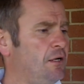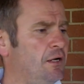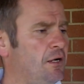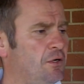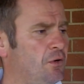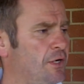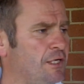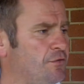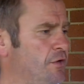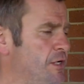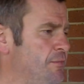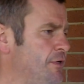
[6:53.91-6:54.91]
I can't ask
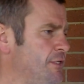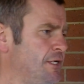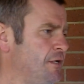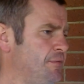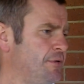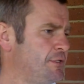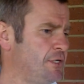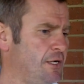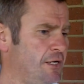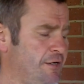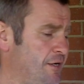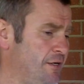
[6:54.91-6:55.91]
for anybody's help at
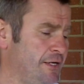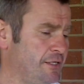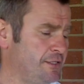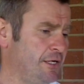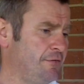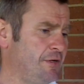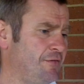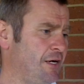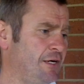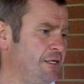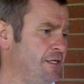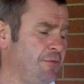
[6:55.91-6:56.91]
all, and I like to say I've never
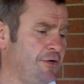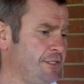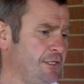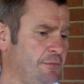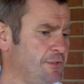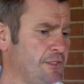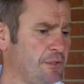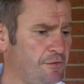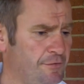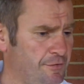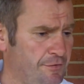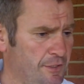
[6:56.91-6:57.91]
had anybody's help since I was
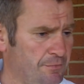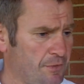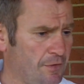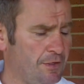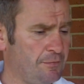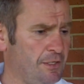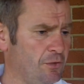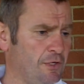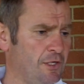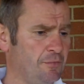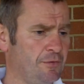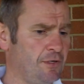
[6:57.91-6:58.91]
15. I've had my own
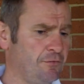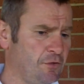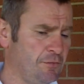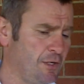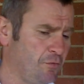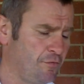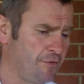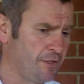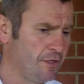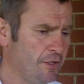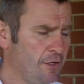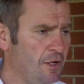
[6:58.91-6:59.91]
help, and I've done my own
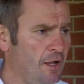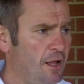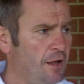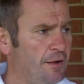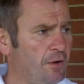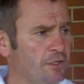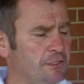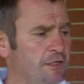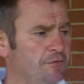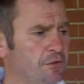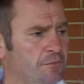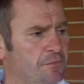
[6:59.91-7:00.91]
thing, and all this
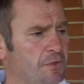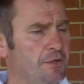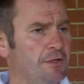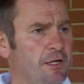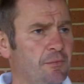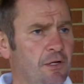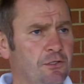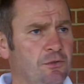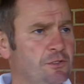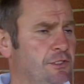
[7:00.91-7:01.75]
I've done, and I'll do the